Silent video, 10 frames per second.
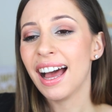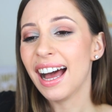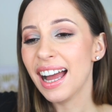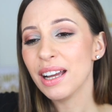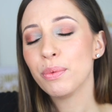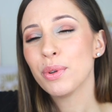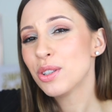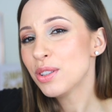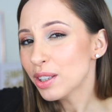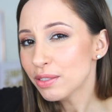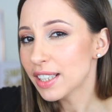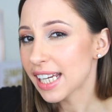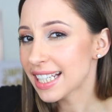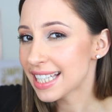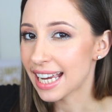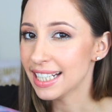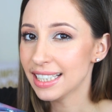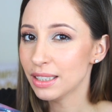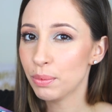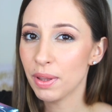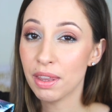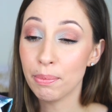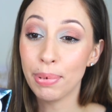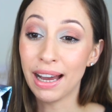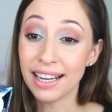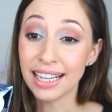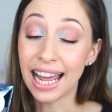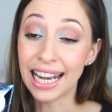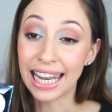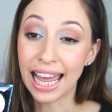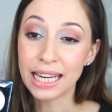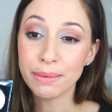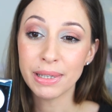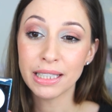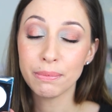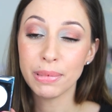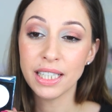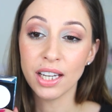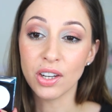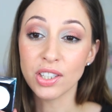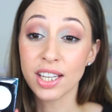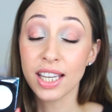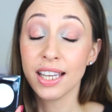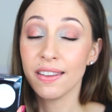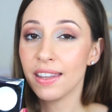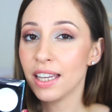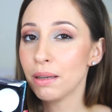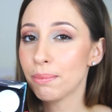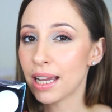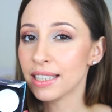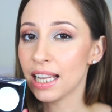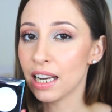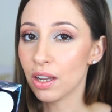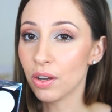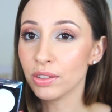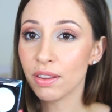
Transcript: I was not very excited with the pan alignment because they remind a lot